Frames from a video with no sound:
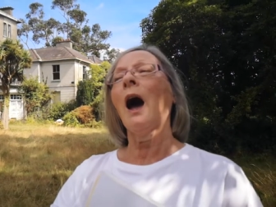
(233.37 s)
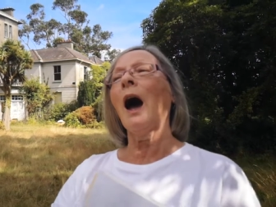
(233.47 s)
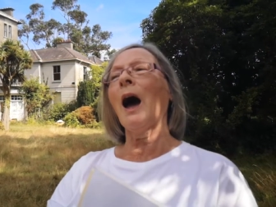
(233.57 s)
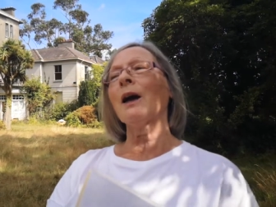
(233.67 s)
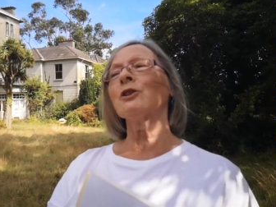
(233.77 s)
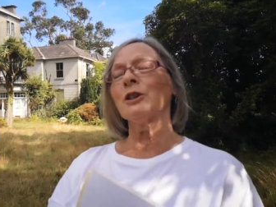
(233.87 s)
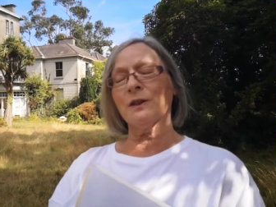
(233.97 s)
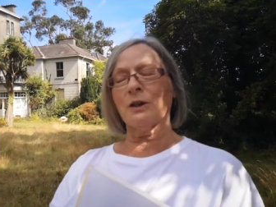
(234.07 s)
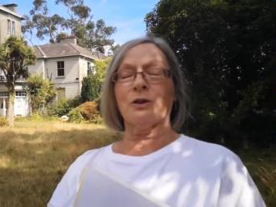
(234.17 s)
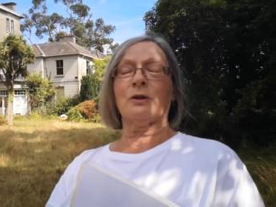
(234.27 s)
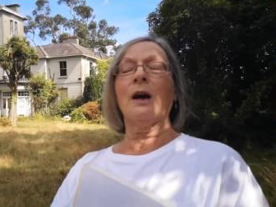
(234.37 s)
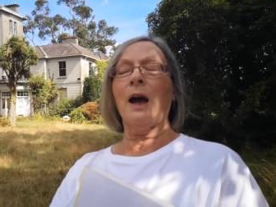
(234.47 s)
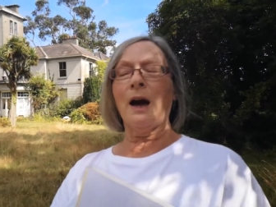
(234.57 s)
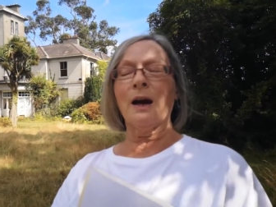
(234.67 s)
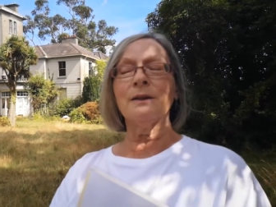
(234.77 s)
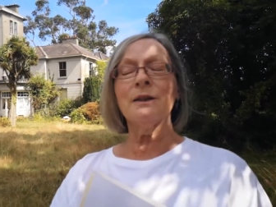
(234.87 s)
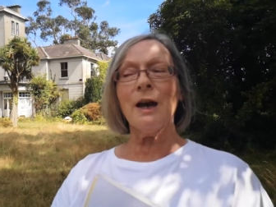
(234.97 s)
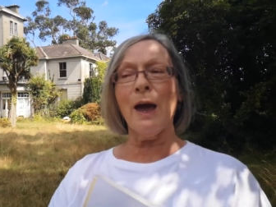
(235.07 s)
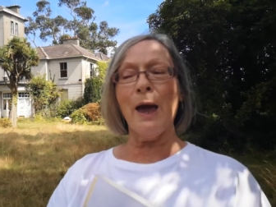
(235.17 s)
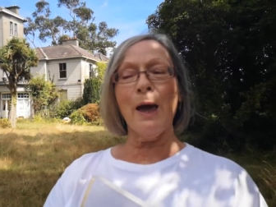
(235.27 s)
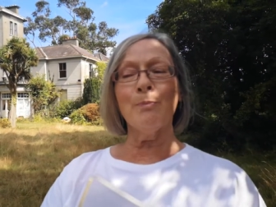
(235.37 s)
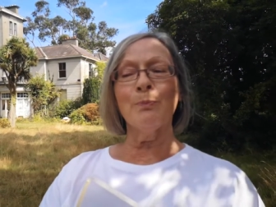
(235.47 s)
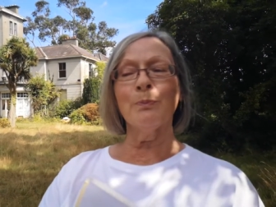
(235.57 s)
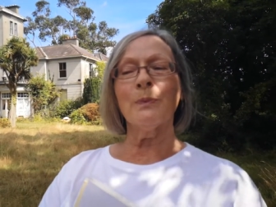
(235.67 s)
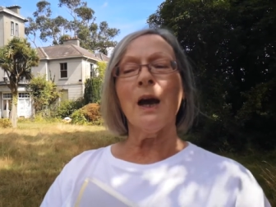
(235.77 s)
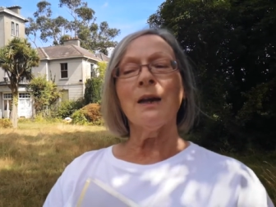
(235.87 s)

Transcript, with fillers: And she started to cry. And um,